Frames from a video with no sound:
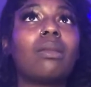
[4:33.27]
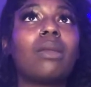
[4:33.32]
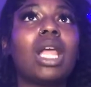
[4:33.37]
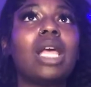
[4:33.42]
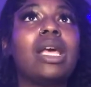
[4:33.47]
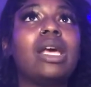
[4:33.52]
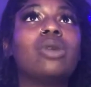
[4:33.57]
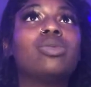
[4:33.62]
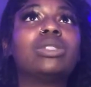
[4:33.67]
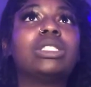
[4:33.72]

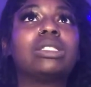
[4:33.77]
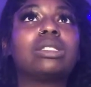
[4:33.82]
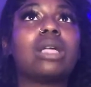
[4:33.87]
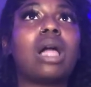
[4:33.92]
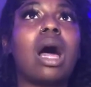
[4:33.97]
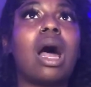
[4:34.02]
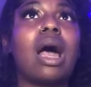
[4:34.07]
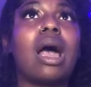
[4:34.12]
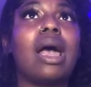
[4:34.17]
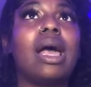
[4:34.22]
it was
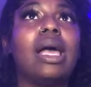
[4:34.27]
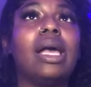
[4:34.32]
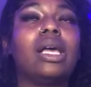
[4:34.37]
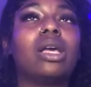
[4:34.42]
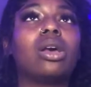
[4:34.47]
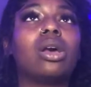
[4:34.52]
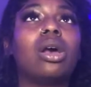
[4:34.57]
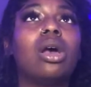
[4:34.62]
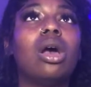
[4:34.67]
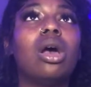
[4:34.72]

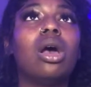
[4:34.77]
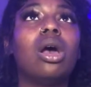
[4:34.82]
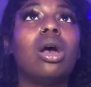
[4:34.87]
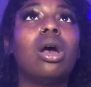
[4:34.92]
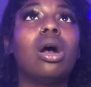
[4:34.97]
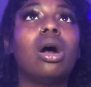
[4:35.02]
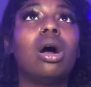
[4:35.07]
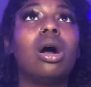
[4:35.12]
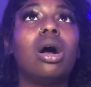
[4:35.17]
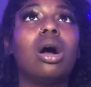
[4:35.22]
like,
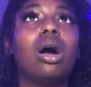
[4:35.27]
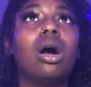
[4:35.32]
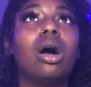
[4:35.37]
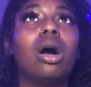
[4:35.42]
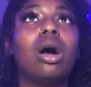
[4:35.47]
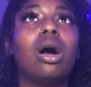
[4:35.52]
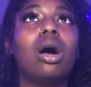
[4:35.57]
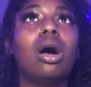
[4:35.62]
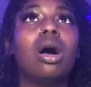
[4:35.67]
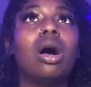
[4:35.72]

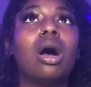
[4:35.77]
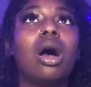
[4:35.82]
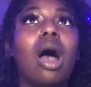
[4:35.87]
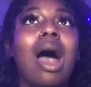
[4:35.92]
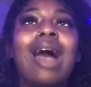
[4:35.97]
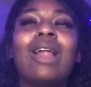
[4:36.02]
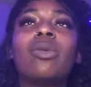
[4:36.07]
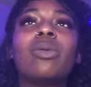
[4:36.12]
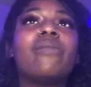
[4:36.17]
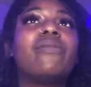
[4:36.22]

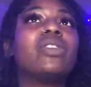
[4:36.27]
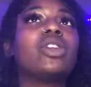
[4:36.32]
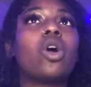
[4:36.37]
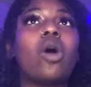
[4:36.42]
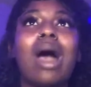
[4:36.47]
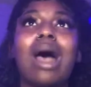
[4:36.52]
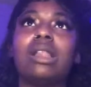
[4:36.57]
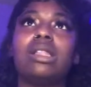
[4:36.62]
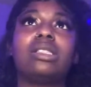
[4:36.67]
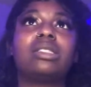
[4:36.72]
I don't even know
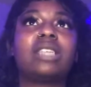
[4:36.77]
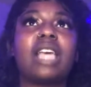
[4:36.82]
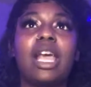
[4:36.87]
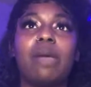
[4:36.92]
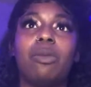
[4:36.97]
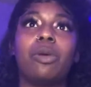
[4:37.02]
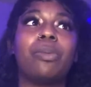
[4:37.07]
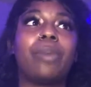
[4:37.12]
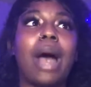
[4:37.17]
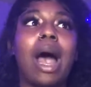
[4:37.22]
how this
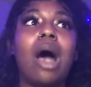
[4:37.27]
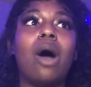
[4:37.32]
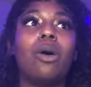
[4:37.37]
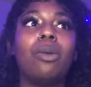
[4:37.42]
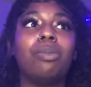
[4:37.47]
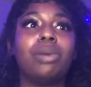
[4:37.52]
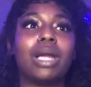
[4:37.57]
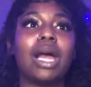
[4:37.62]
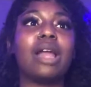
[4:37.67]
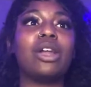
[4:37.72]
came
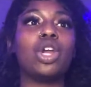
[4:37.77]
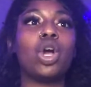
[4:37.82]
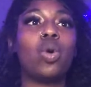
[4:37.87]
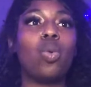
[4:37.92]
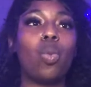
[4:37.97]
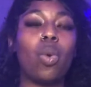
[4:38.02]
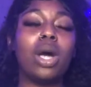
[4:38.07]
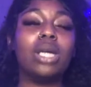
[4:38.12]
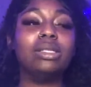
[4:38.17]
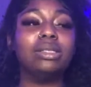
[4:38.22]
about, but I know
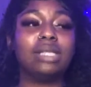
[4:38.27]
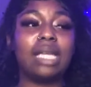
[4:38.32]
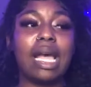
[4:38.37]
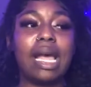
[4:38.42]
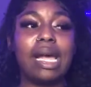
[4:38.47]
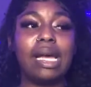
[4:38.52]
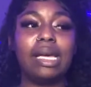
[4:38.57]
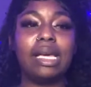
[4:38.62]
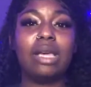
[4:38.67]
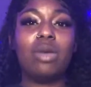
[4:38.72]
one
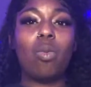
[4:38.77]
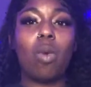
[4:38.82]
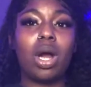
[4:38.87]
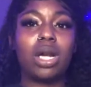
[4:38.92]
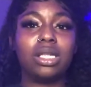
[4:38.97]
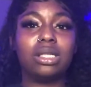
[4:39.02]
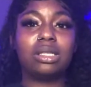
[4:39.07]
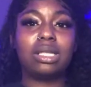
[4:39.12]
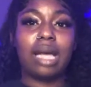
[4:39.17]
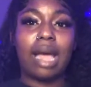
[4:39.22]
day he
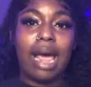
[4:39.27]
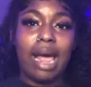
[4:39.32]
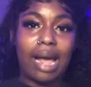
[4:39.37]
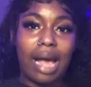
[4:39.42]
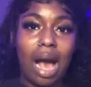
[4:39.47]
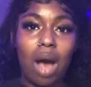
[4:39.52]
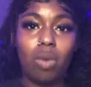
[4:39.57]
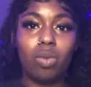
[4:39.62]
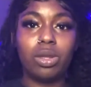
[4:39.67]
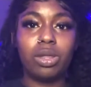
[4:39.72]
wanted to hang
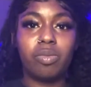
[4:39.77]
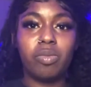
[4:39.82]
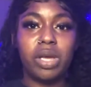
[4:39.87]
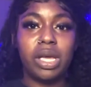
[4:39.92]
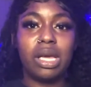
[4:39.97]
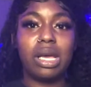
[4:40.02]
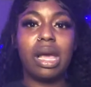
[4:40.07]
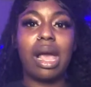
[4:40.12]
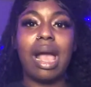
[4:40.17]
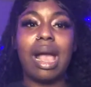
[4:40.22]
out with
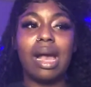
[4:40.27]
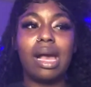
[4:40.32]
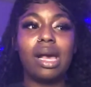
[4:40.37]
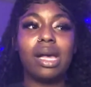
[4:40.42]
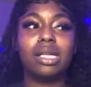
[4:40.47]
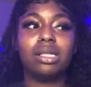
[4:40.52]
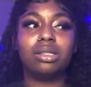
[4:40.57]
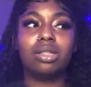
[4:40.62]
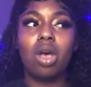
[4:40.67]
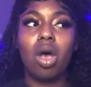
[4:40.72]
me,
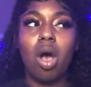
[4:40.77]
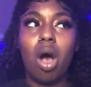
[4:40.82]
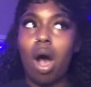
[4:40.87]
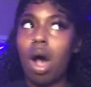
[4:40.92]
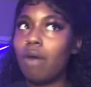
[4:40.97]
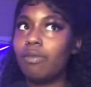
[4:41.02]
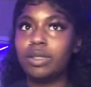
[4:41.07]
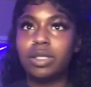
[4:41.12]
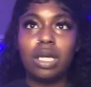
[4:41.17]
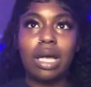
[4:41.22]
and
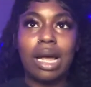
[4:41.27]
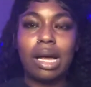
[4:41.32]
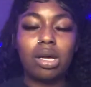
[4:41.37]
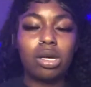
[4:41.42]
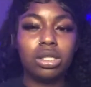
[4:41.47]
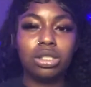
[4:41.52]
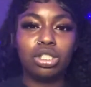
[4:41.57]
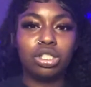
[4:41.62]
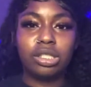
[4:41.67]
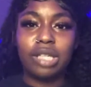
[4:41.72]
obviously I
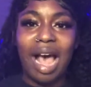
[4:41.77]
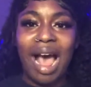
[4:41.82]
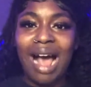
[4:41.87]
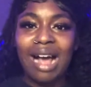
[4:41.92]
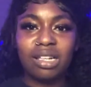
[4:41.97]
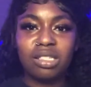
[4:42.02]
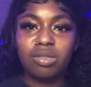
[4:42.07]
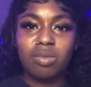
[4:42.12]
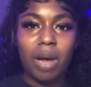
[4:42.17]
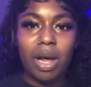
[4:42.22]
couldn't just
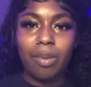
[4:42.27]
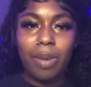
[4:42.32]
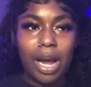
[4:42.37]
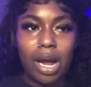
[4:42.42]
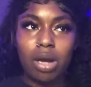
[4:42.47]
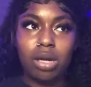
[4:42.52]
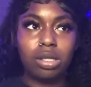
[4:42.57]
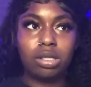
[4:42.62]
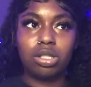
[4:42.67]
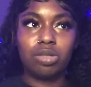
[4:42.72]
ask my
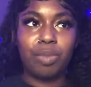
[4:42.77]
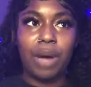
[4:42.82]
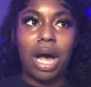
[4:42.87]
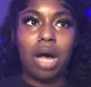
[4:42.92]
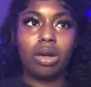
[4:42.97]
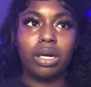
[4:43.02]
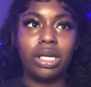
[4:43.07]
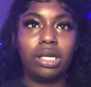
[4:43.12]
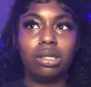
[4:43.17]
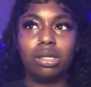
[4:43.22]
parents
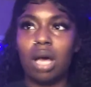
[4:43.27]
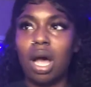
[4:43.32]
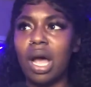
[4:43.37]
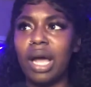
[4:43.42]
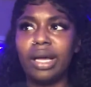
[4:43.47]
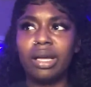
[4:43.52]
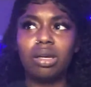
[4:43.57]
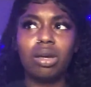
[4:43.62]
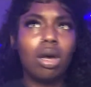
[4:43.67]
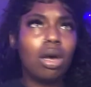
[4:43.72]
about it.
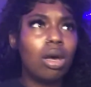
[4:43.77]
Like,